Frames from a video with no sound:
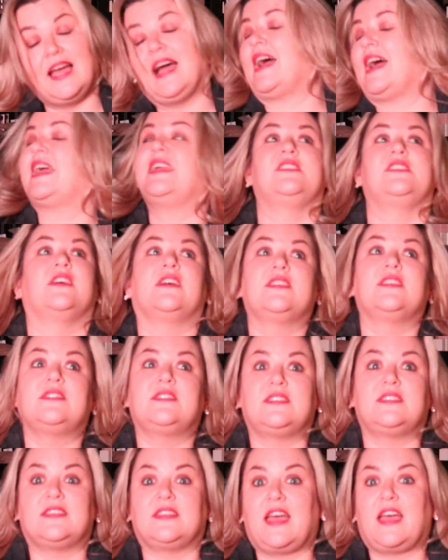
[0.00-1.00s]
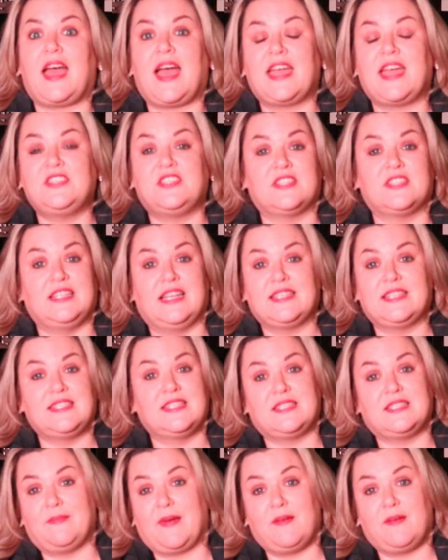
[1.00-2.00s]
I just
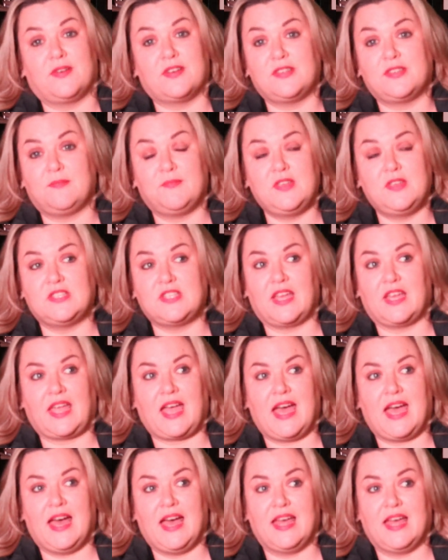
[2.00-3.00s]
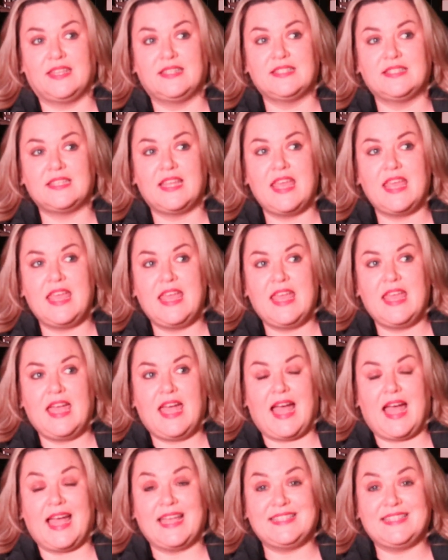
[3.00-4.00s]
listened to my worship music, and
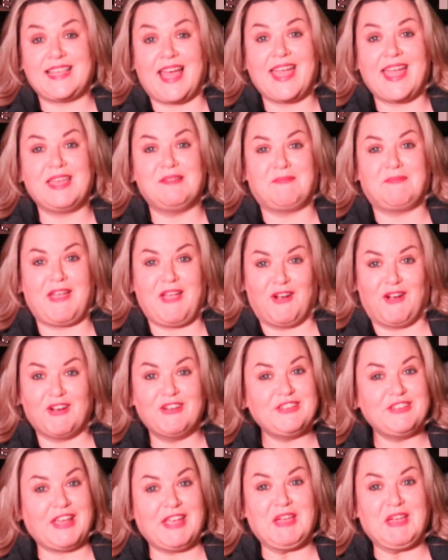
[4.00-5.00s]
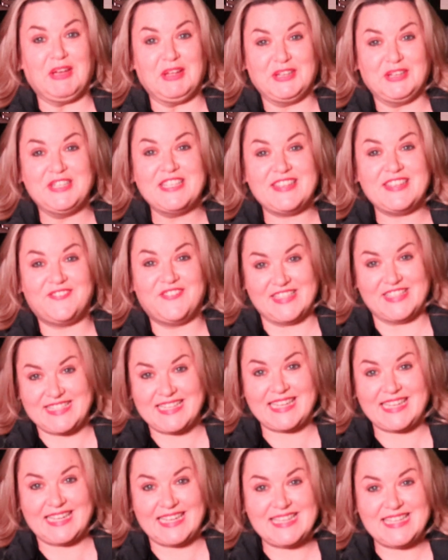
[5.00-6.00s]
I sang in my heart. I couldn't
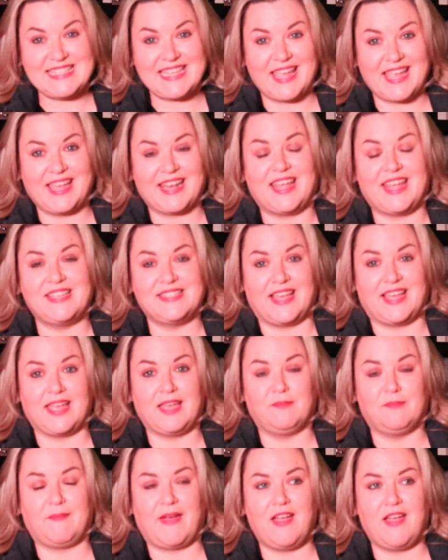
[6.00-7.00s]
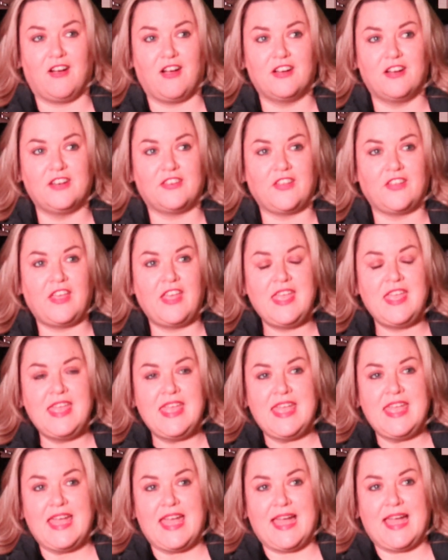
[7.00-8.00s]
physically sing, and I sang in my heart.
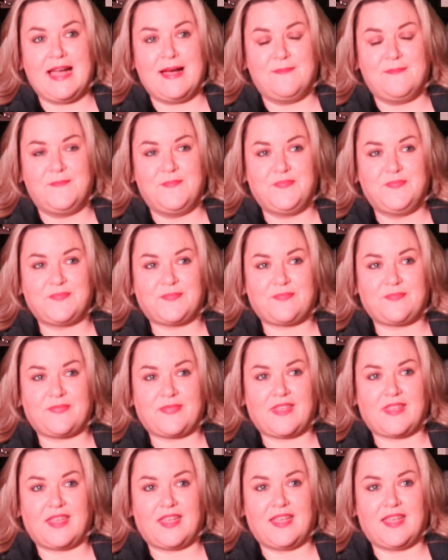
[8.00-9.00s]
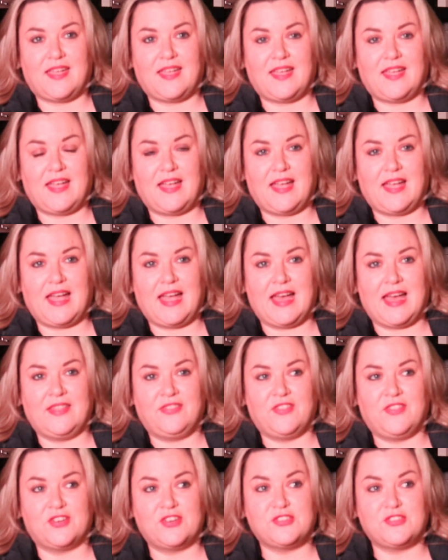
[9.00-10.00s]

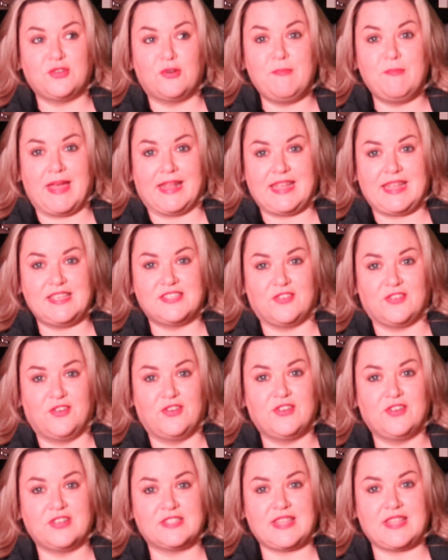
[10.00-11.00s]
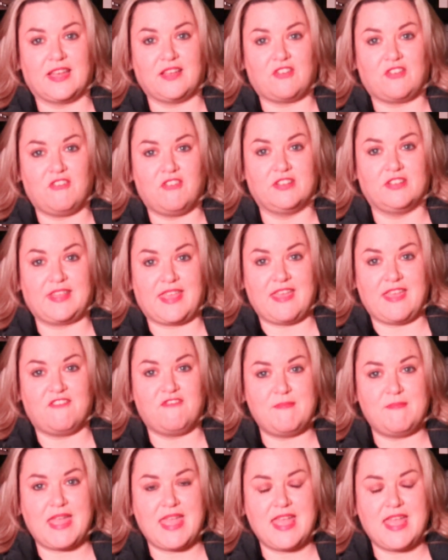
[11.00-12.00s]
And there's so many songs that God
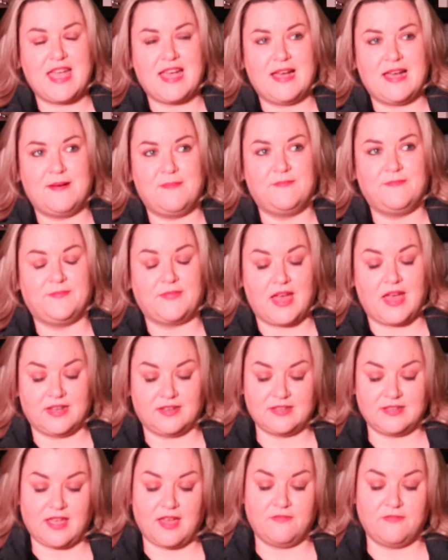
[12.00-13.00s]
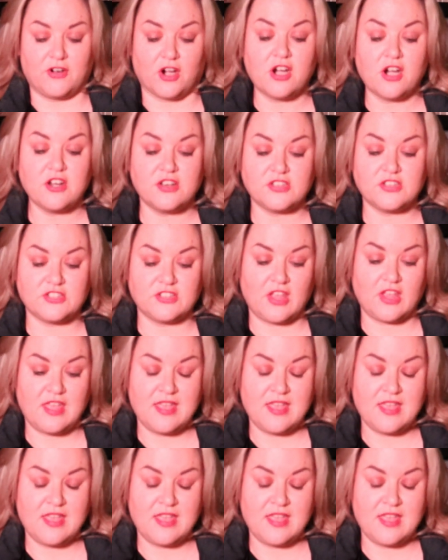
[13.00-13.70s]
gave me, and a verse